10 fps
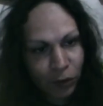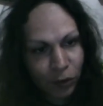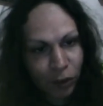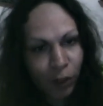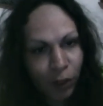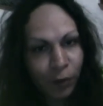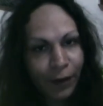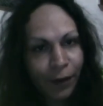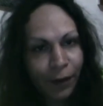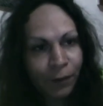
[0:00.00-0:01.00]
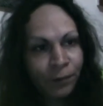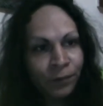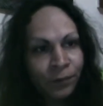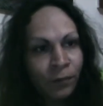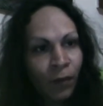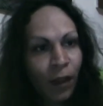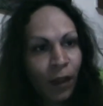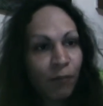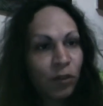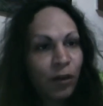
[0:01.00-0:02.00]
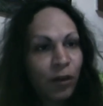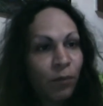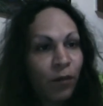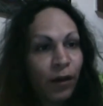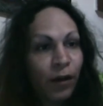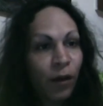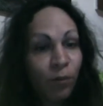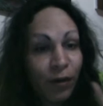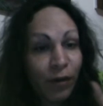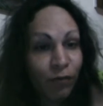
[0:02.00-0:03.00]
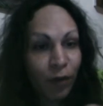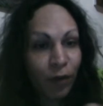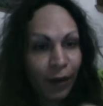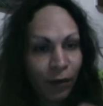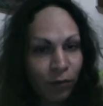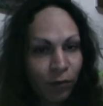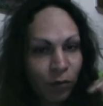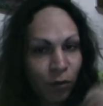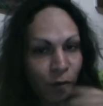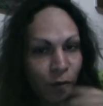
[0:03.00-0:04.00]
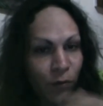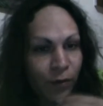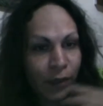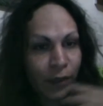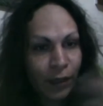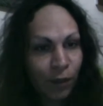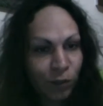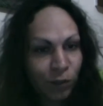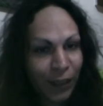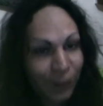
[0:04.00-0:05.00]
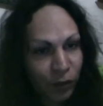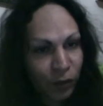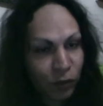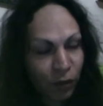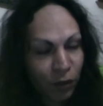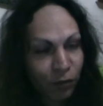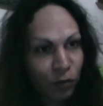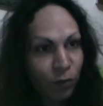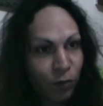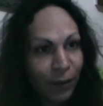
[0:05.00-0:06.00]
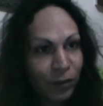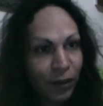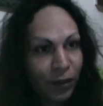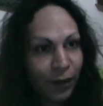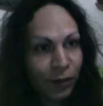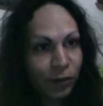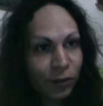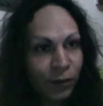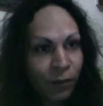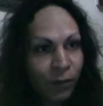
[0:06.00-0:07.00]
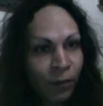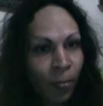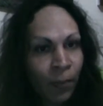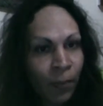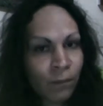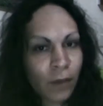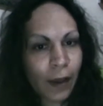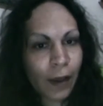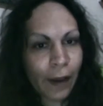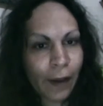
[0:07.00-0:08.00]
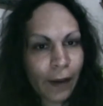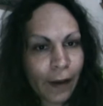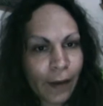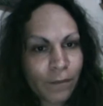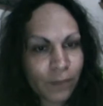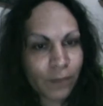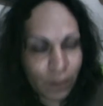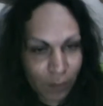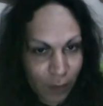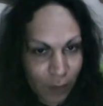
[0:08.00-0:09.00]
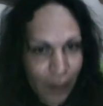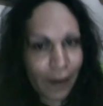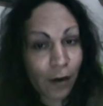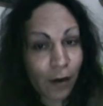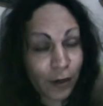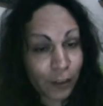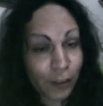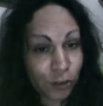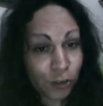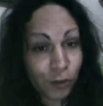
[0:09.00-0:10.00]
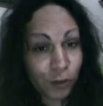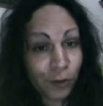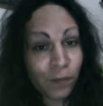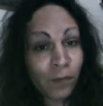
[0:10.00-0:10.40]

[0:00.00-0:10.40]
So, yeah, I'm just going to go briefly through the objectives of this website, and I'm going to